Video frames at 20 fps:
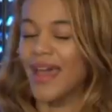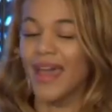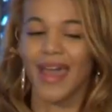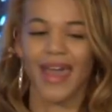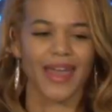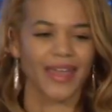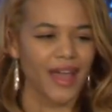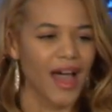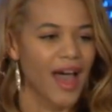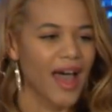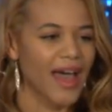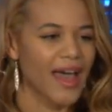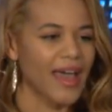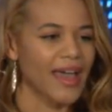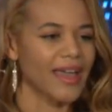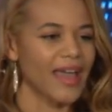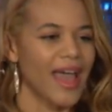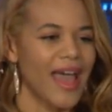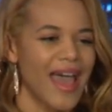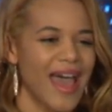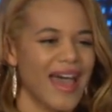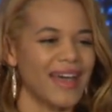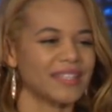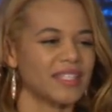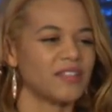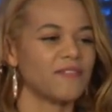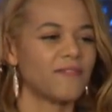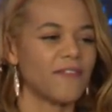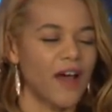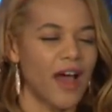We
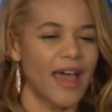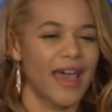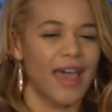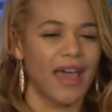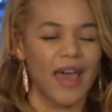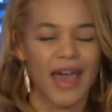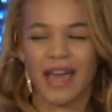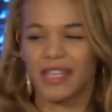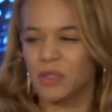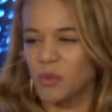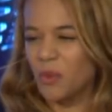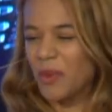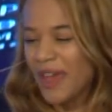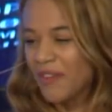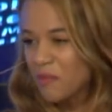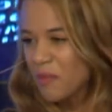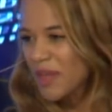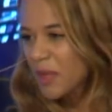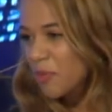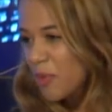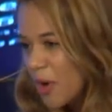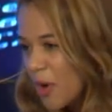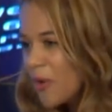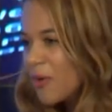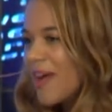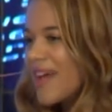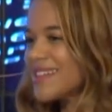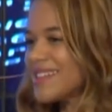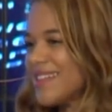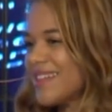have made
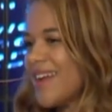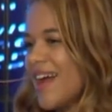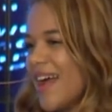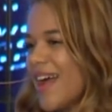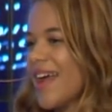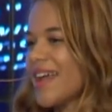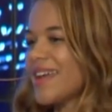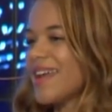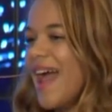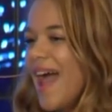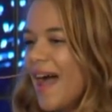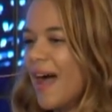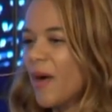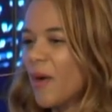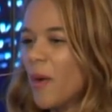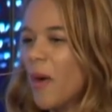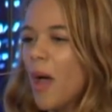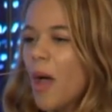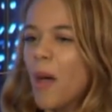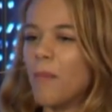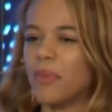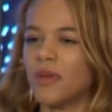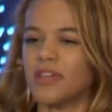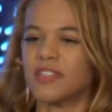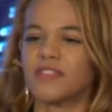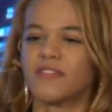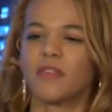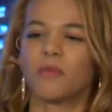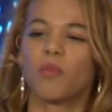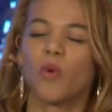progress in AI now
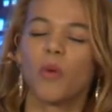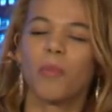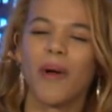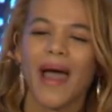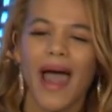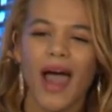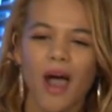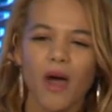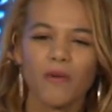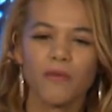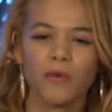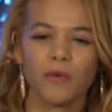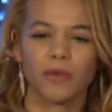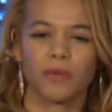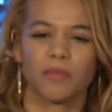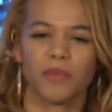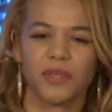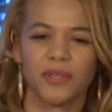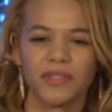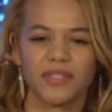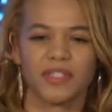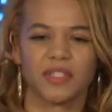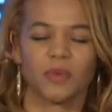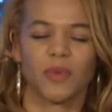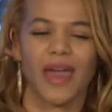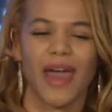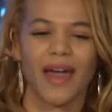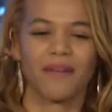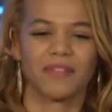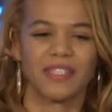because of the more powerful computers
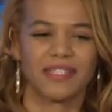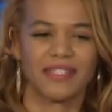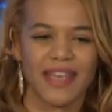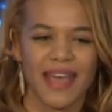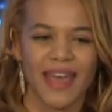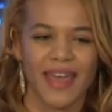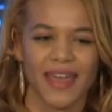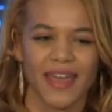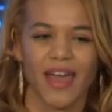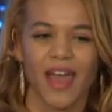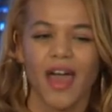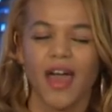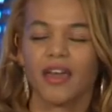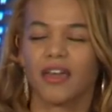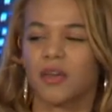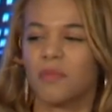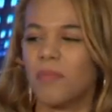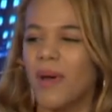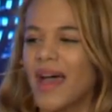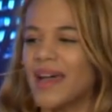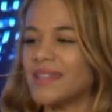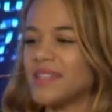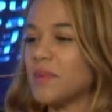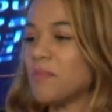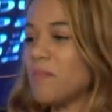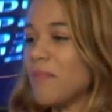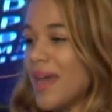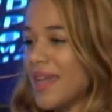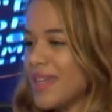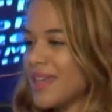we have today compared to
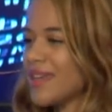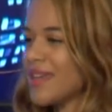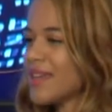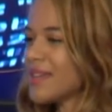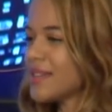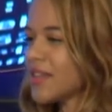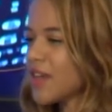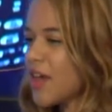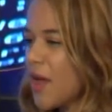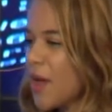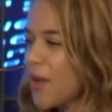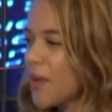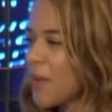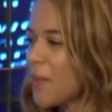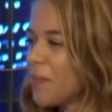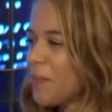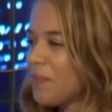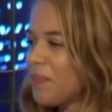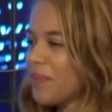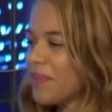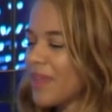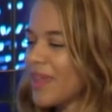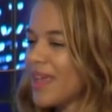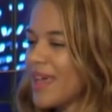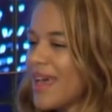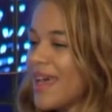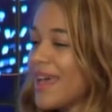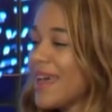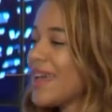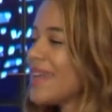many years ago.
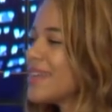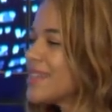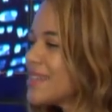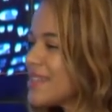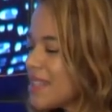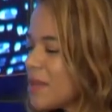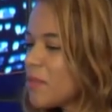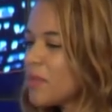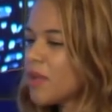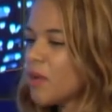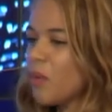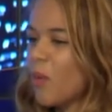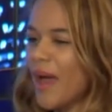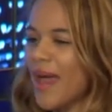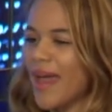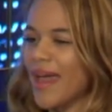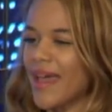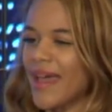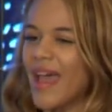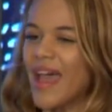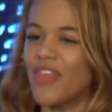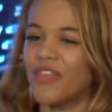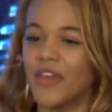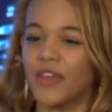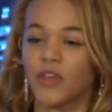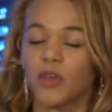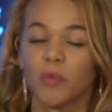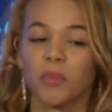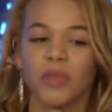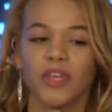In a similar way, there
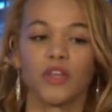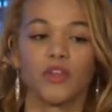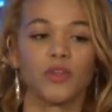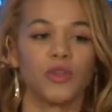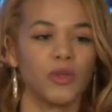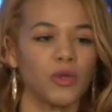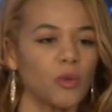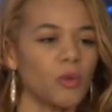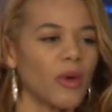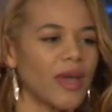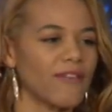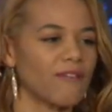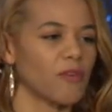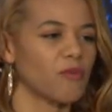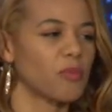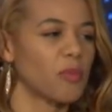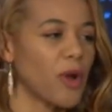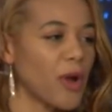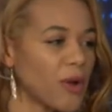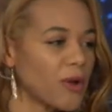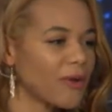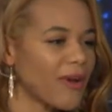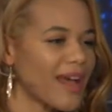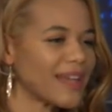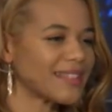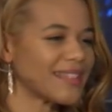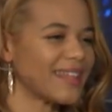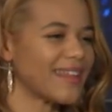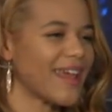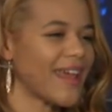could be a new wave of
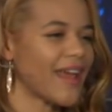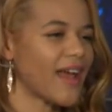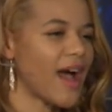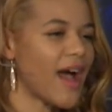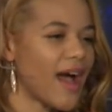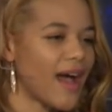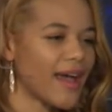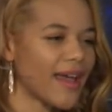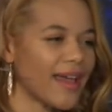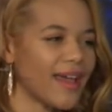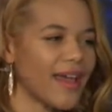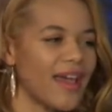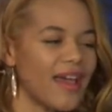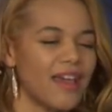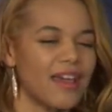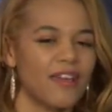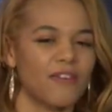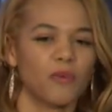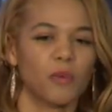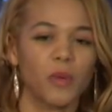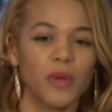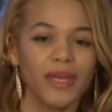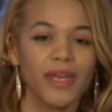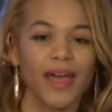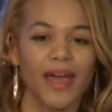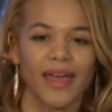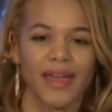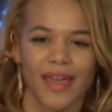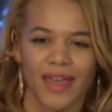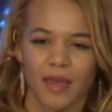progress in AI if we
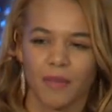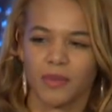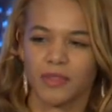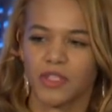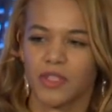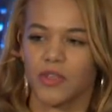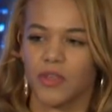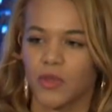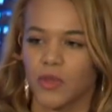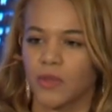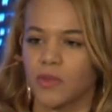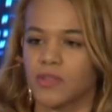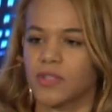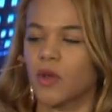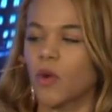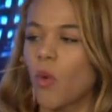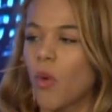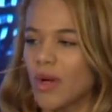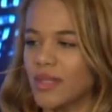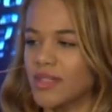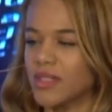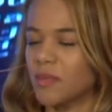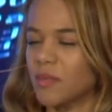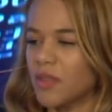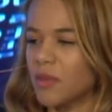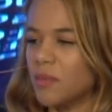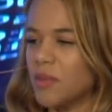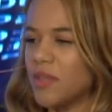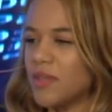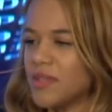are able to use quantum
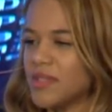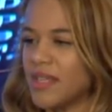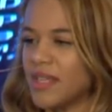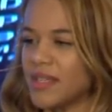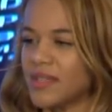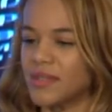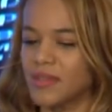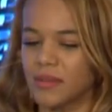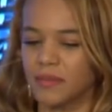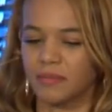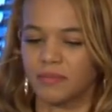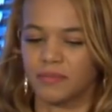computers.